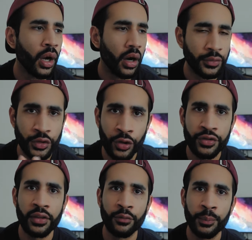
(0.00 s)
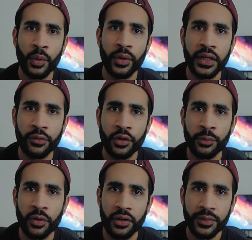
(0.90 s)
I'd go to the reporting
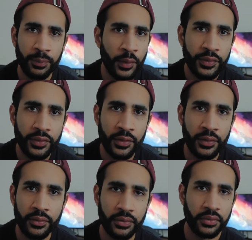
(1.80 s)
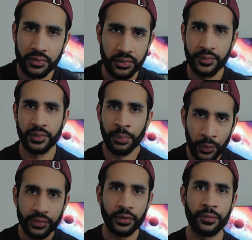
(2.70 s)
room where I was supposed
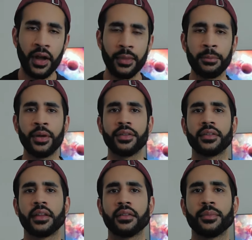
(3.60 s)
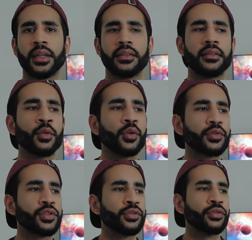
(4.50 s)
to find the person that I was meant to talk
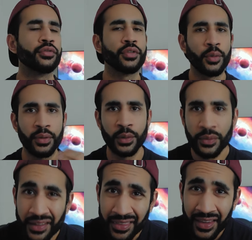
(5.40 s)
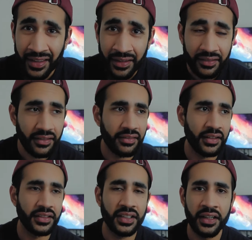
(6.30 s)
to. Nobody was in there, and then
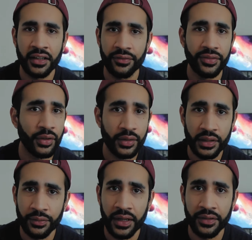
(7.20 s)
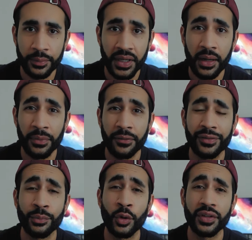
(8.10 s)
I'd kind of circle around the department a
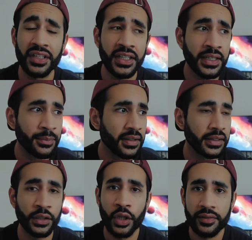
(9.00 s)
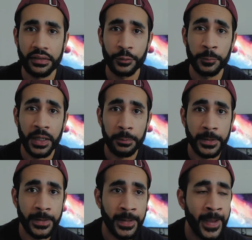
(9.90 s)
few more times like a lost little
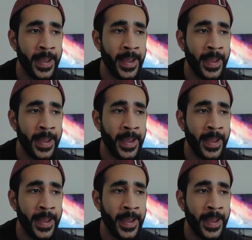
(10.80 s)
puppy.